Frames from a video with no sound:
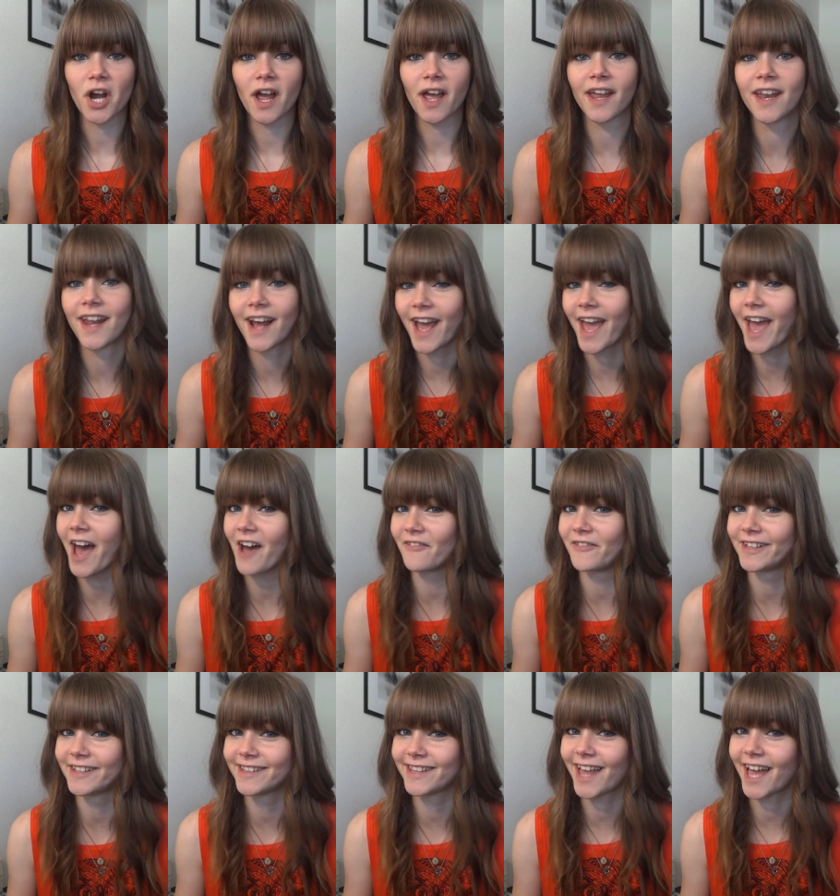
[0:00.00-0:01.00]
tried I
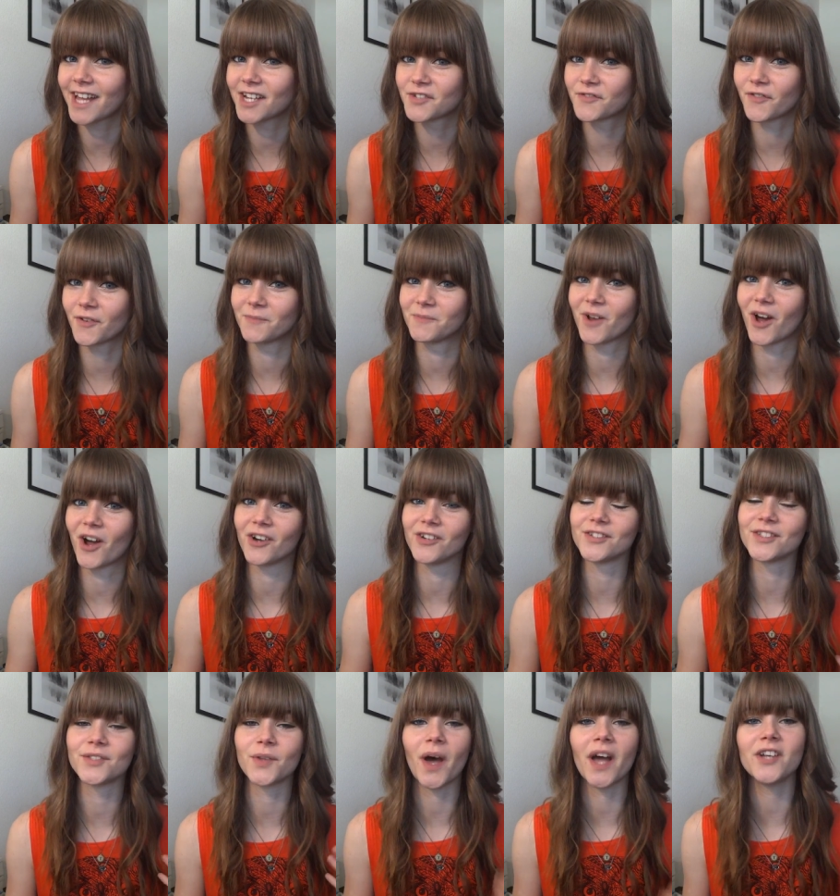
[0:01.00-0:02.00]
haven't liked from
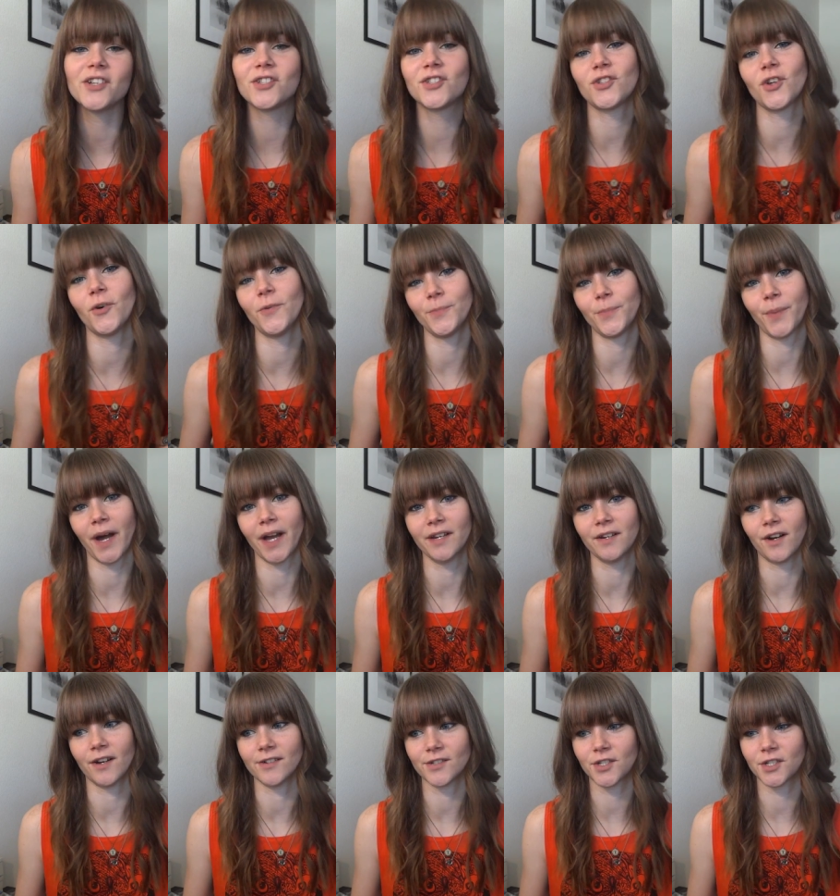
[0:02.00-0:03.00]
NARS, so I just don't buy
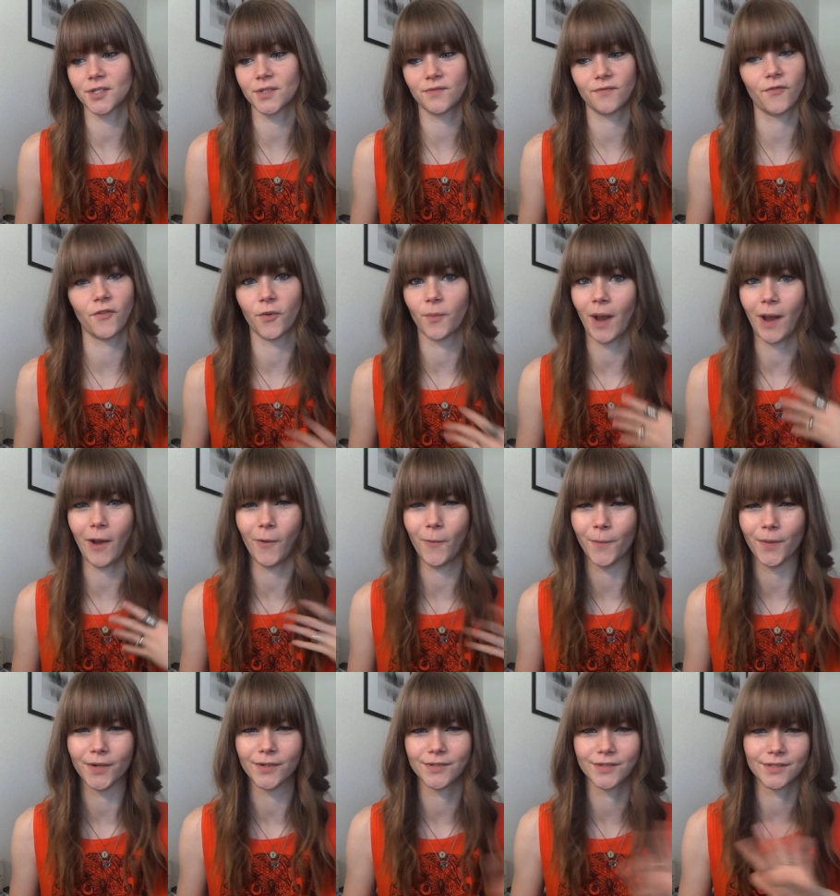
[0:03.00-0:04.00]
NARS just for my
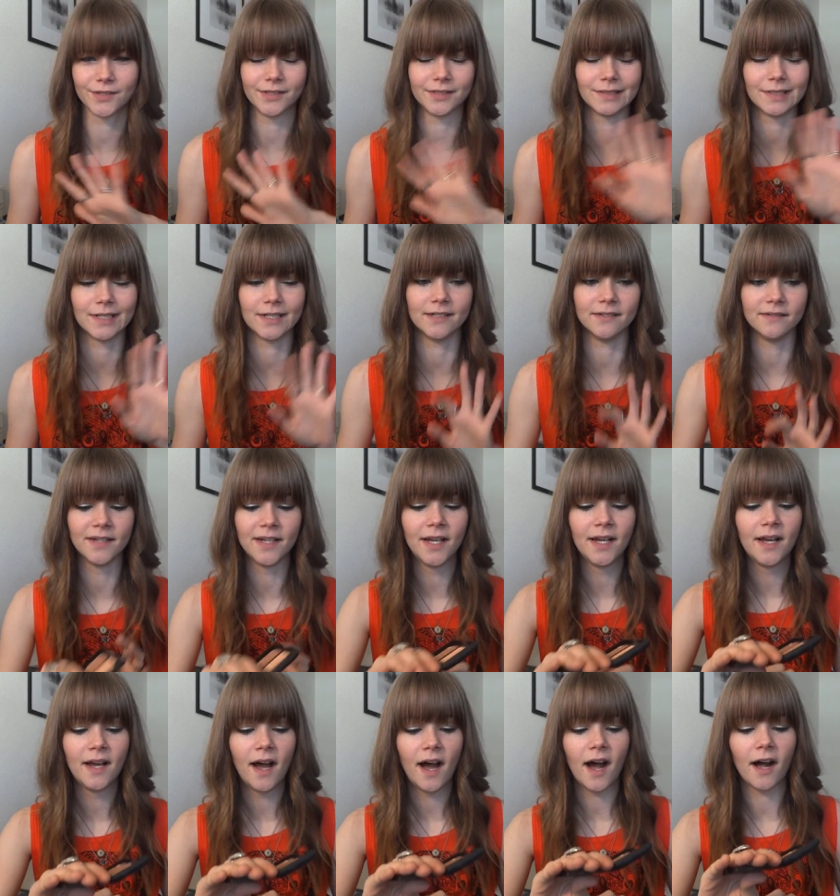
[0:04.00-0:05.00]
own personal, you know.
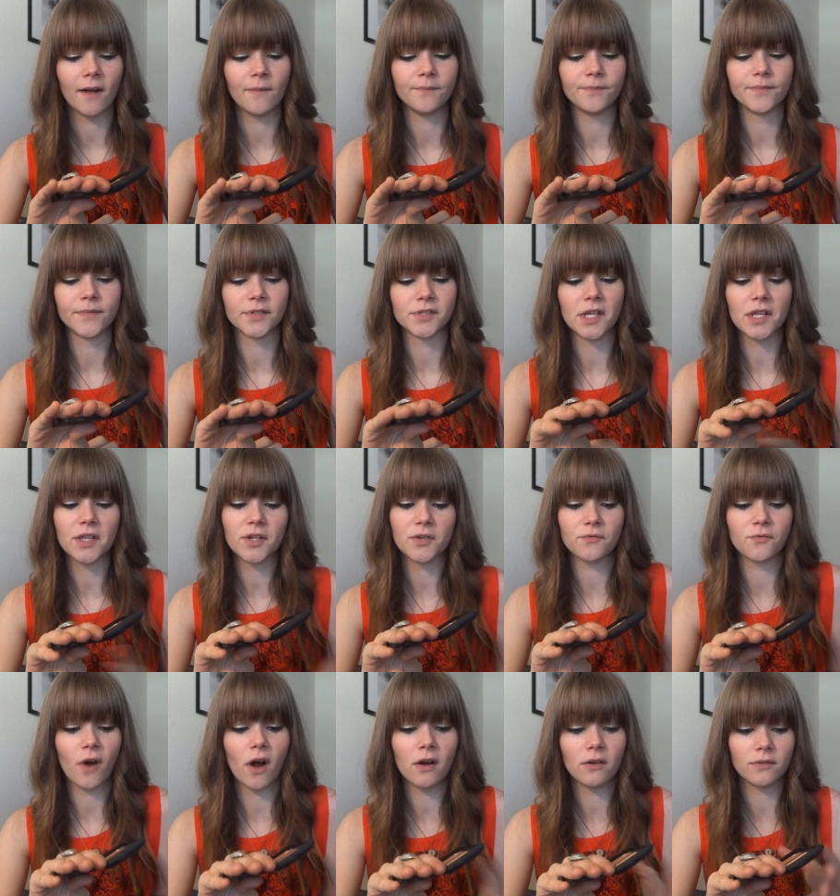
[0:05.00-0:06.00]
Um, there's
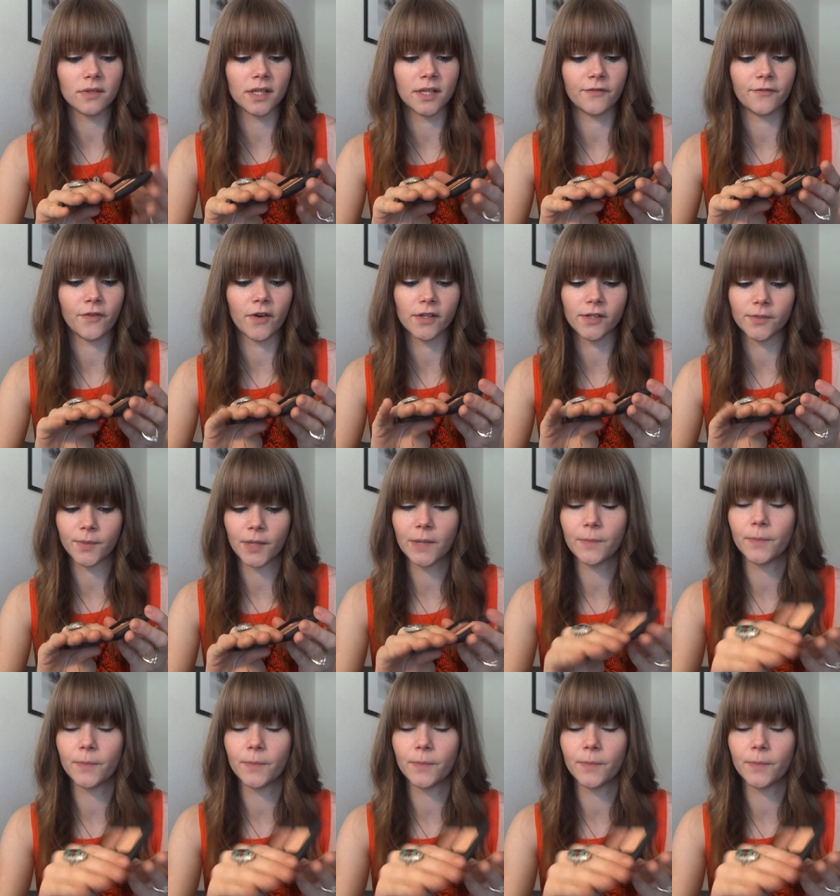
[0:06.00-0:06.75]
nothing wrong with it for other